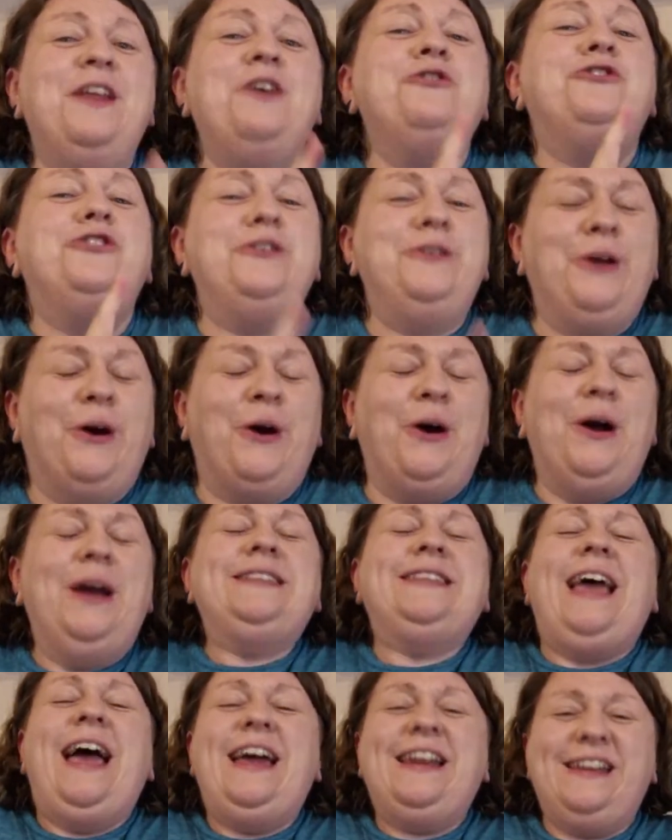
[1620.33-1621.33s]
July is
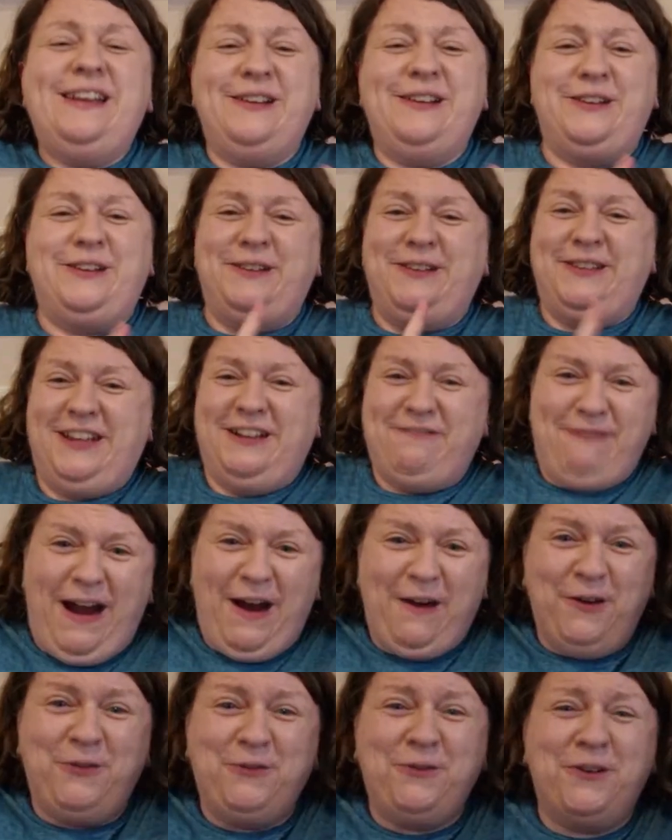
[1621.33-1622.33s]
heading to Disneyland
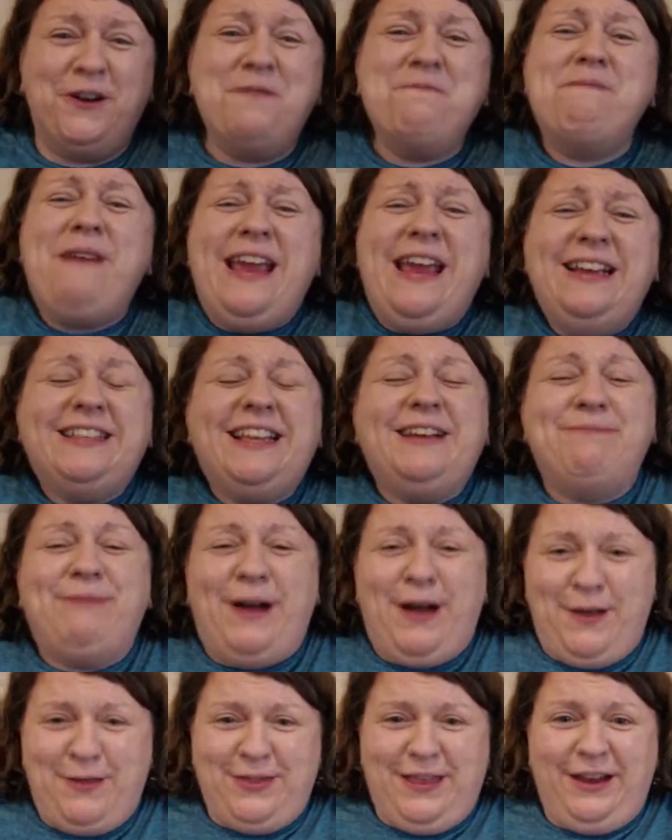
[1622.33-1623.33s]
Paris for an amazing
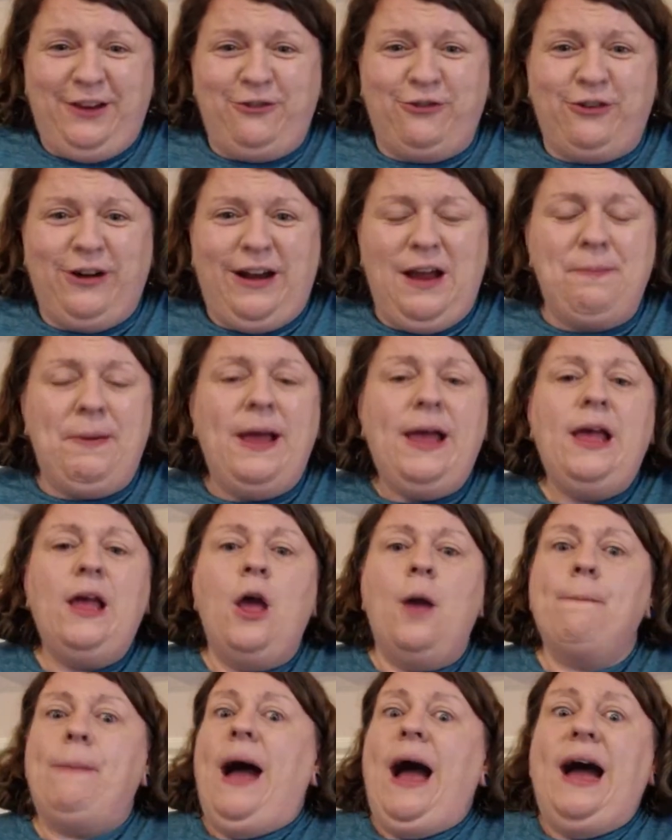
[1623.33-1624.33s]
birthday trip,
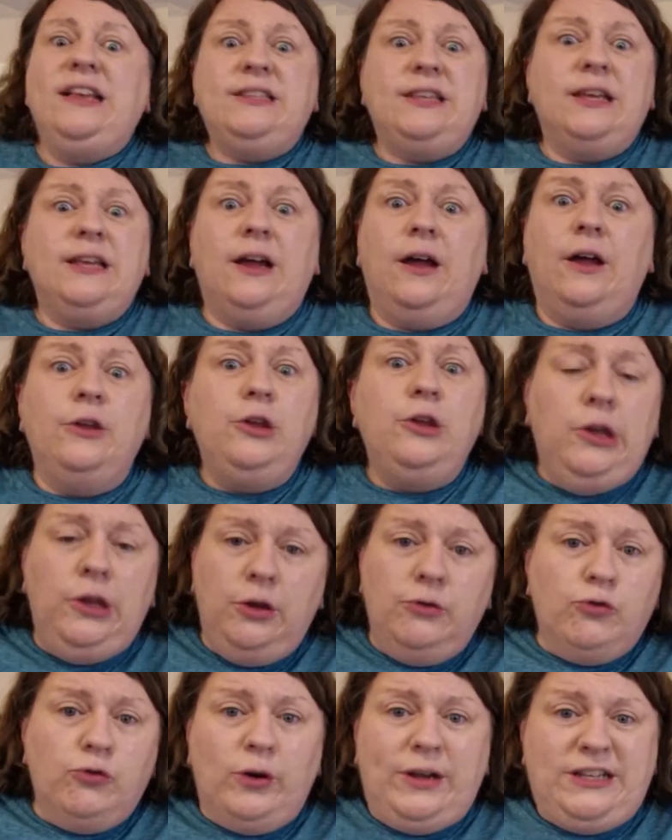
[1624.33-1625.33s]
but as
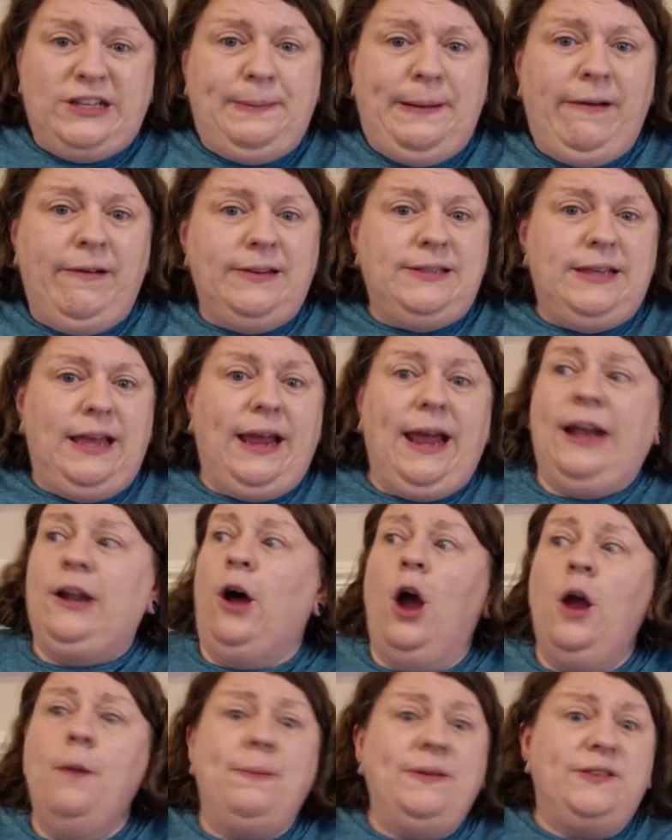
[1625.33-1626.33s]
you're all experiencing, and I
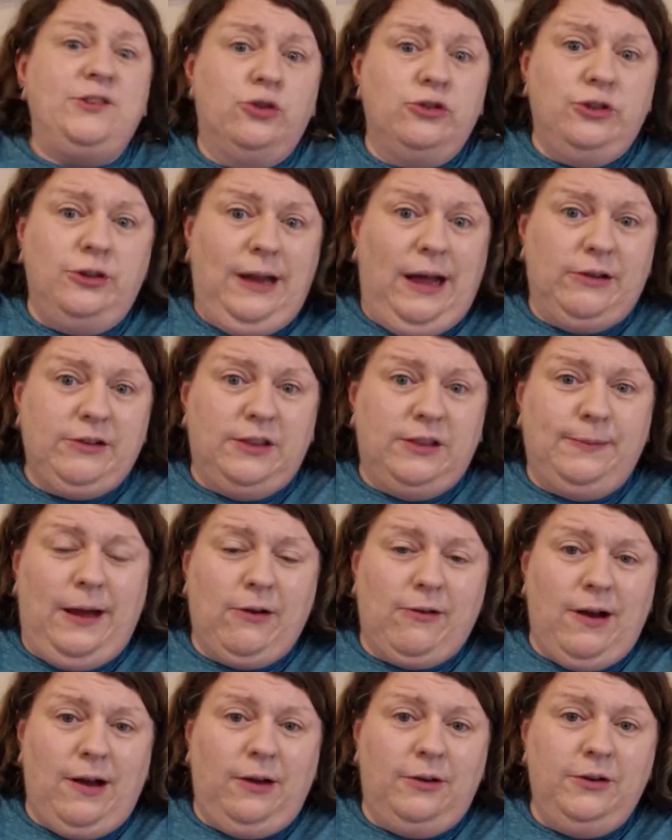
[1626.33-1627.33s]
hope it's not too loud in the
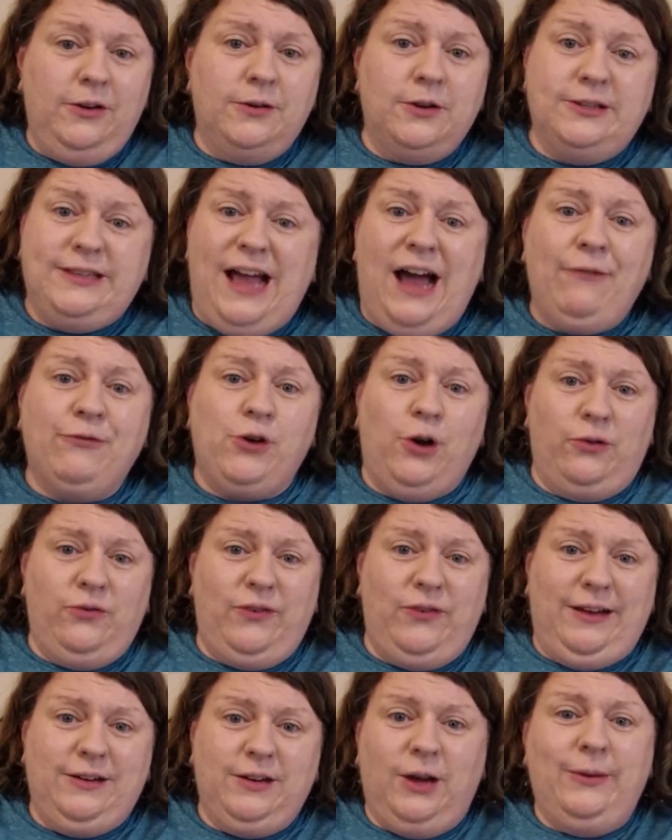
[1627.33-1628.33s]
background, because I have got a
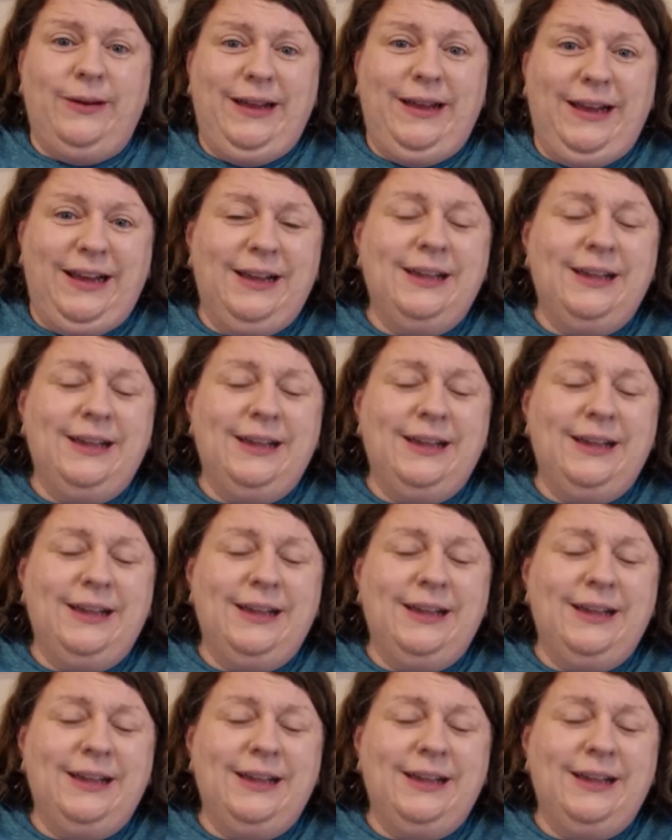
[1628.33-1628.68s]
fan going,